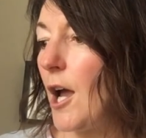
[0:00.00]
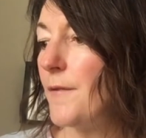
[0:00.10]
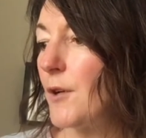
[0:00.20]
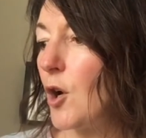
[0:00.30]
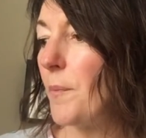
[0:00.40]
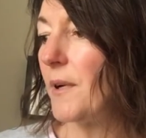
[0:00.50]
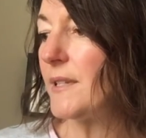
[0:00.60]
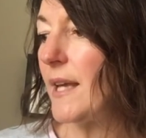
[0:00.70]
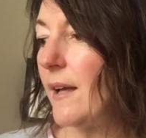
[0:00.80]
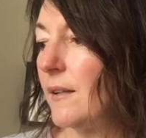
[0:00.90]
"over
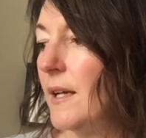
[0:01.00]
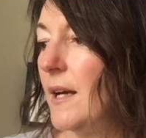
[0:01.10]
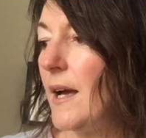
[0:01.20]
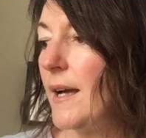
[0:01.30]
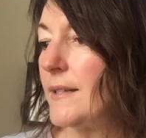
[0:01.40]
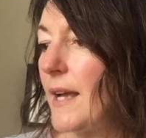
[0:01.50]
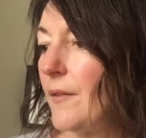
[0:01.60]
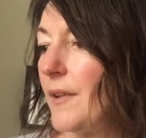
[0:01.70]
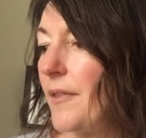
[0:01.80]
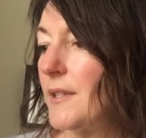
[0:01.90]
Cobbler's Hill and
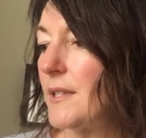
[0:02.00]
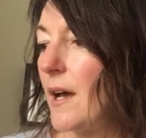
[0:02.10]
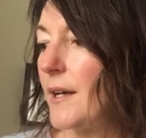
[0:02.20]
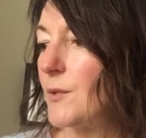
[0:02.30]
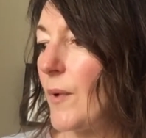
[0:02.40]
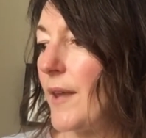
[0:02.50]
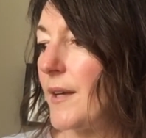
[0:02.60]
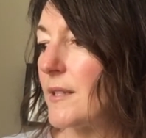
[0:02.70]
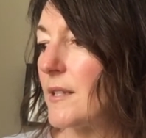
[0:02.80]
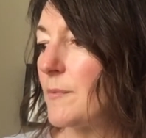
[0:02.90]
down the other side, where
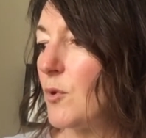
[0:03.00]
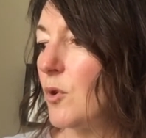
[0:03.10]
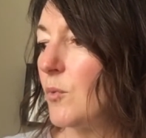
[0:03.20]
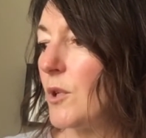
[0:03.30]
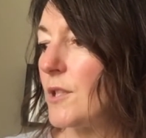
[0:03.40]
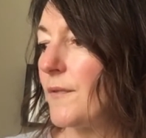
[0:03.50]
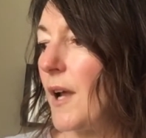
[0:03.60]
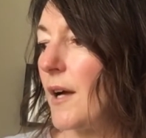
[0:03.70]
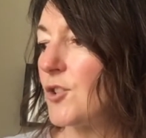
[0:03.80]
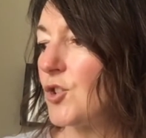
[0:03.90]
there's a small wood of
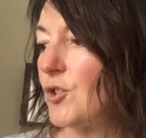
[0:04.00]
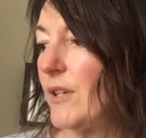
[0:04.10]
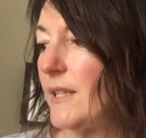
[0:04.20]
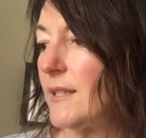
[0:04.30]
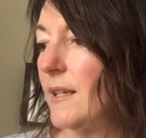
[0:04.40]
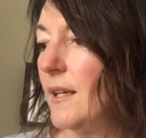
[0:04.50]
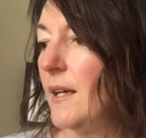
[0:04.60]
larch trees.